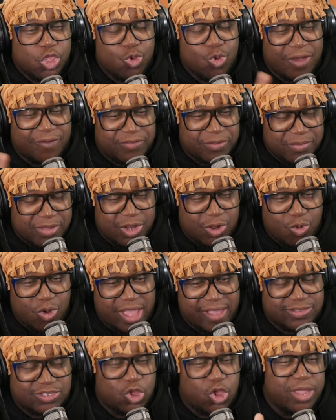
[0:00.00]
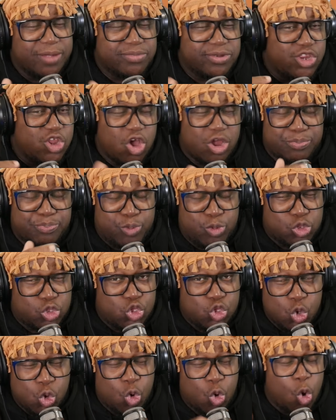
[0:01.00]
have to be the wife. So him don't put
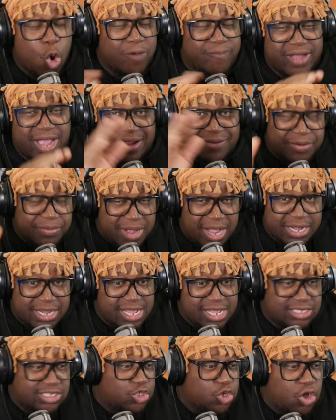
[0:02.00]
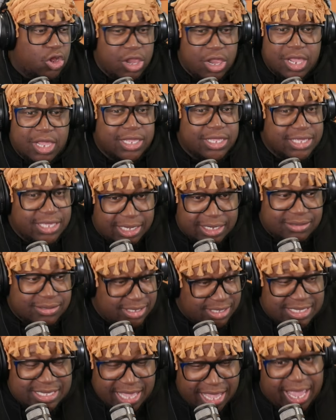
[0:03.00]
you over everybody else. So
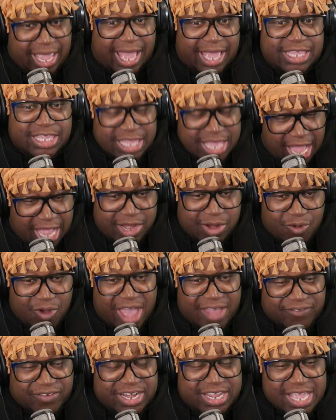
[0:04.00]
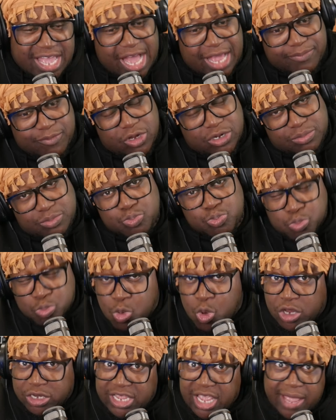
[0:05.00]
yeah, you are the wife of the yard, but
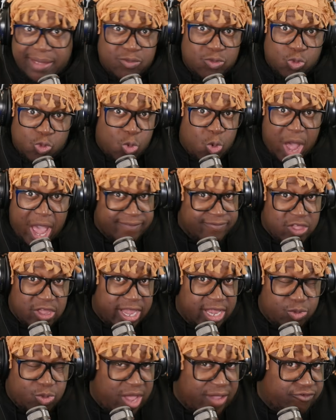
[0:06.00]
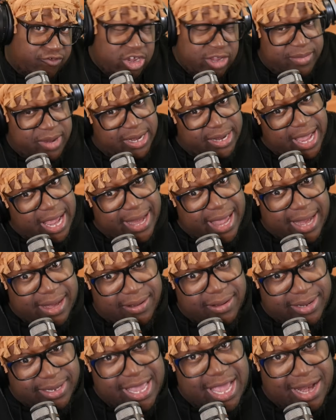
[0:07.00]
more time wife don't get wife treatment neither. I
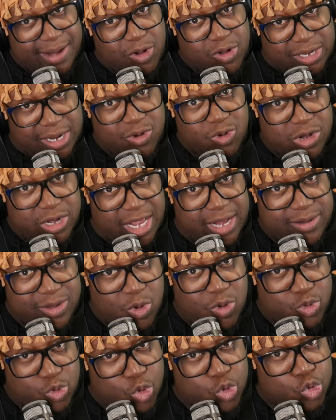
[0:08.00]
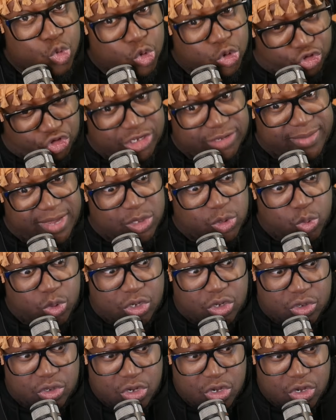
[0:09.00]
know. Girl on the road get good treatment too, you know.